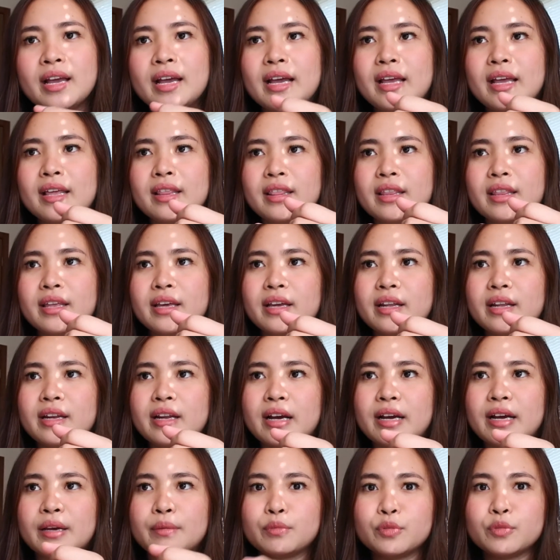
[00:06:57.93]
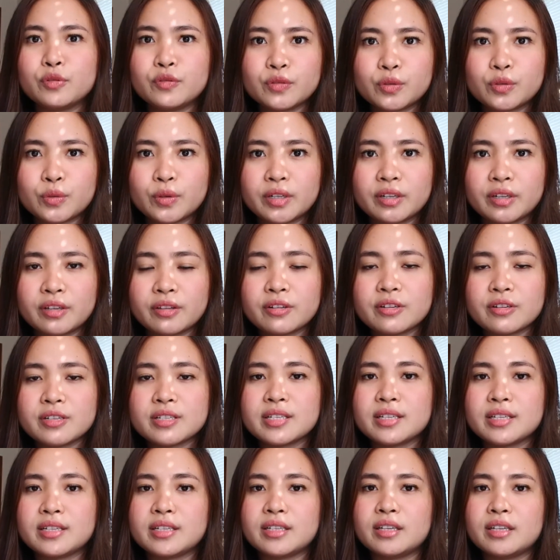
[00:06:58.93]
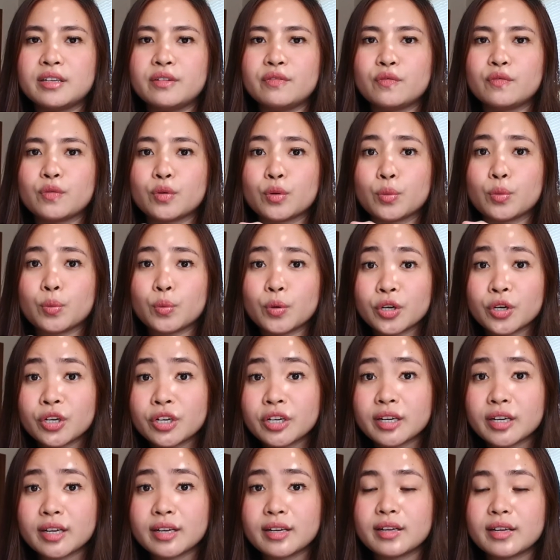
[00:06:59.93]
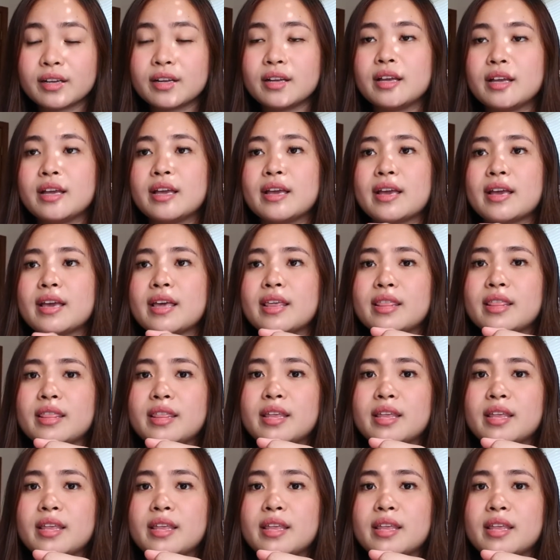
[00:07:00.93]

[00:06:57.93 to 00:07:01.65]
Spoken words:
and then I moved to another city for work, and